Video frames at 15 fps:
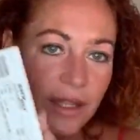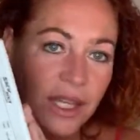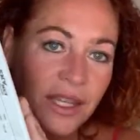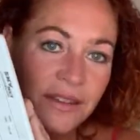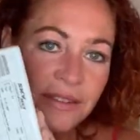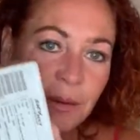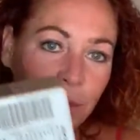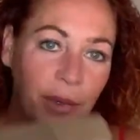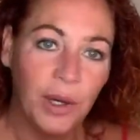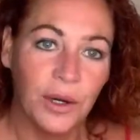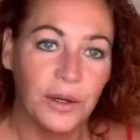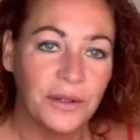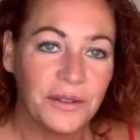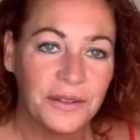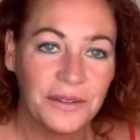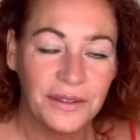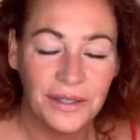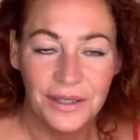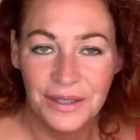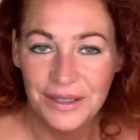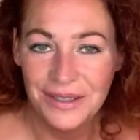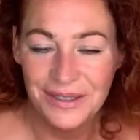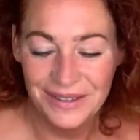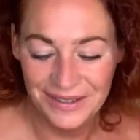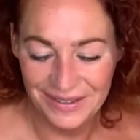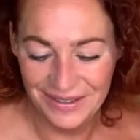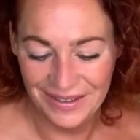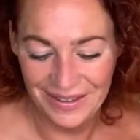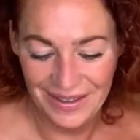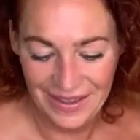Here's the box.
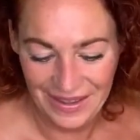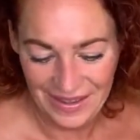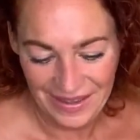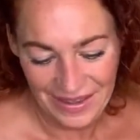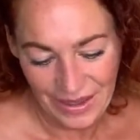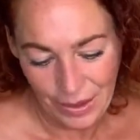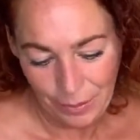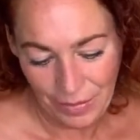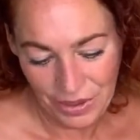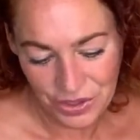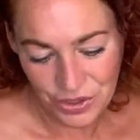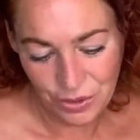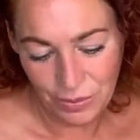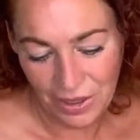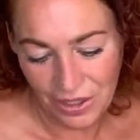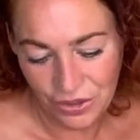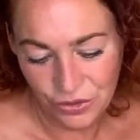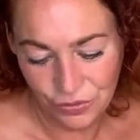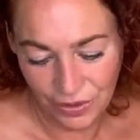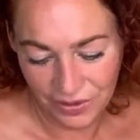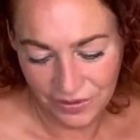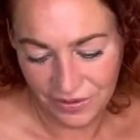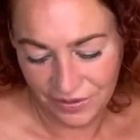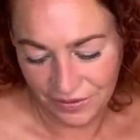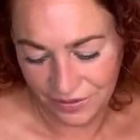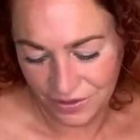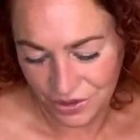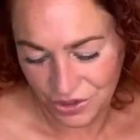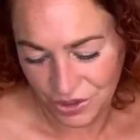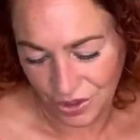Make sure my address
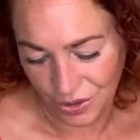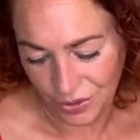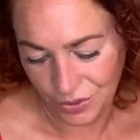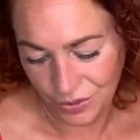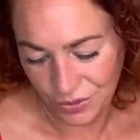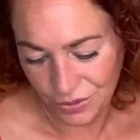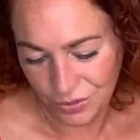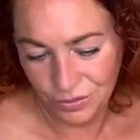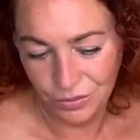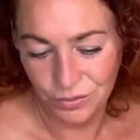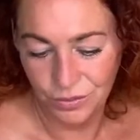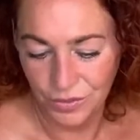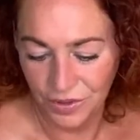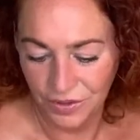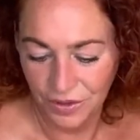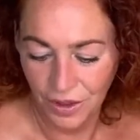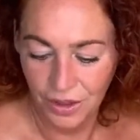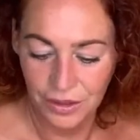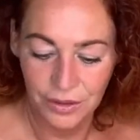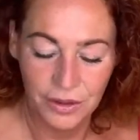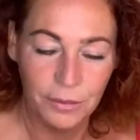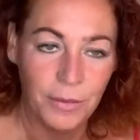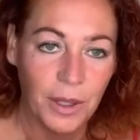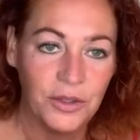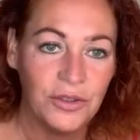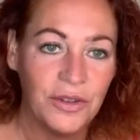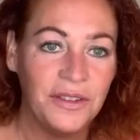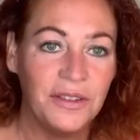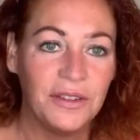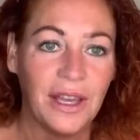isn't shown. It's kind of, my
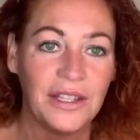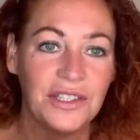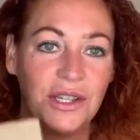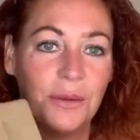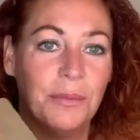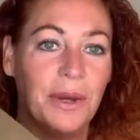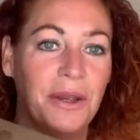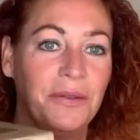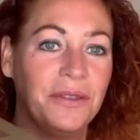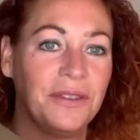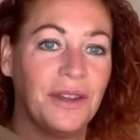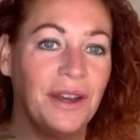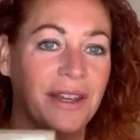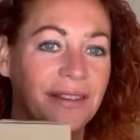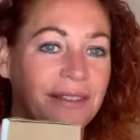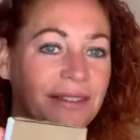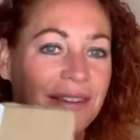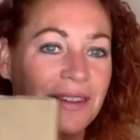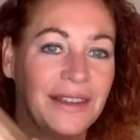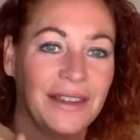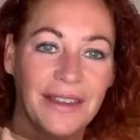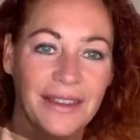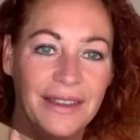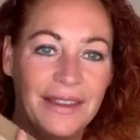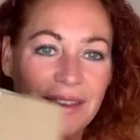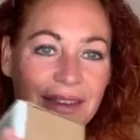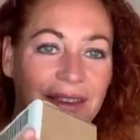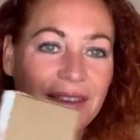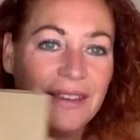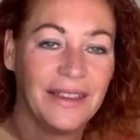address is actually on both sides.
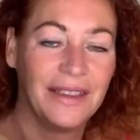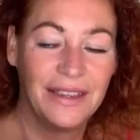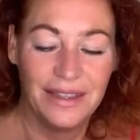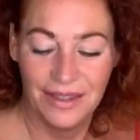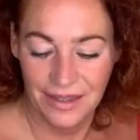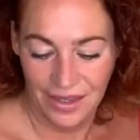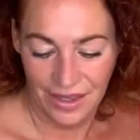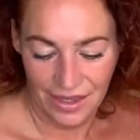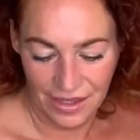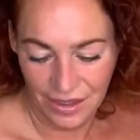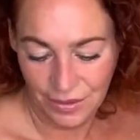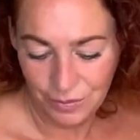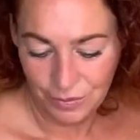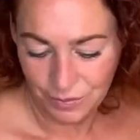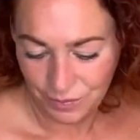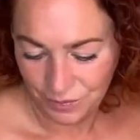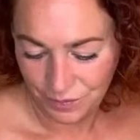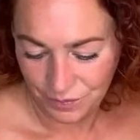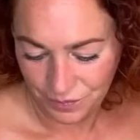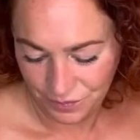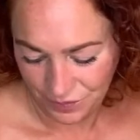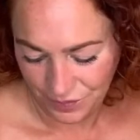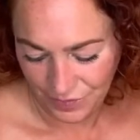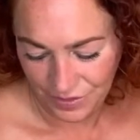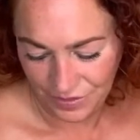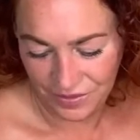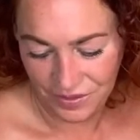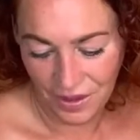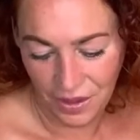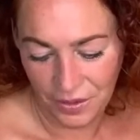Um,
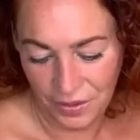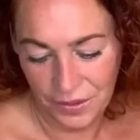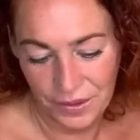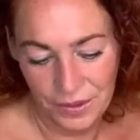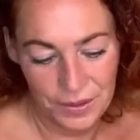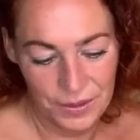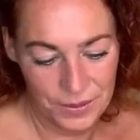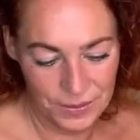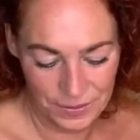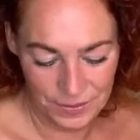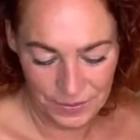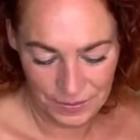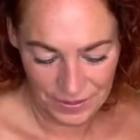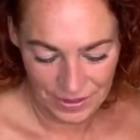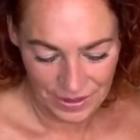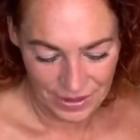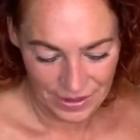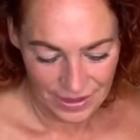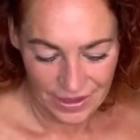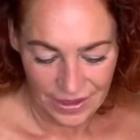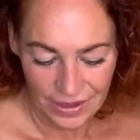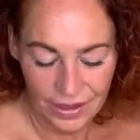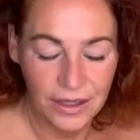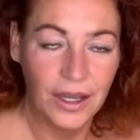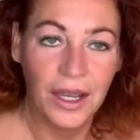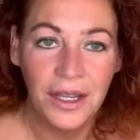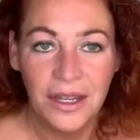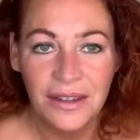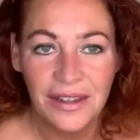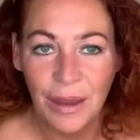so I'm
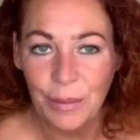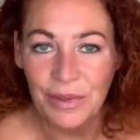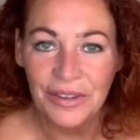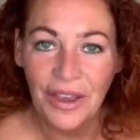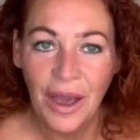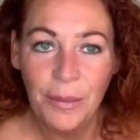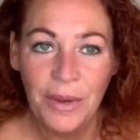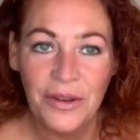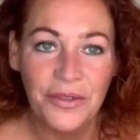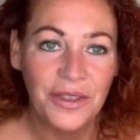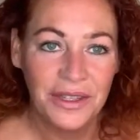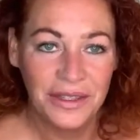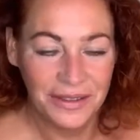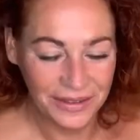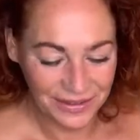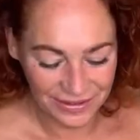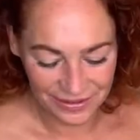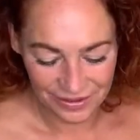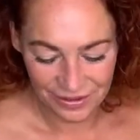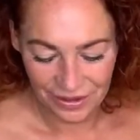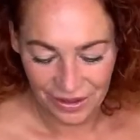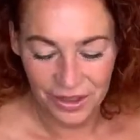going to take my time over this.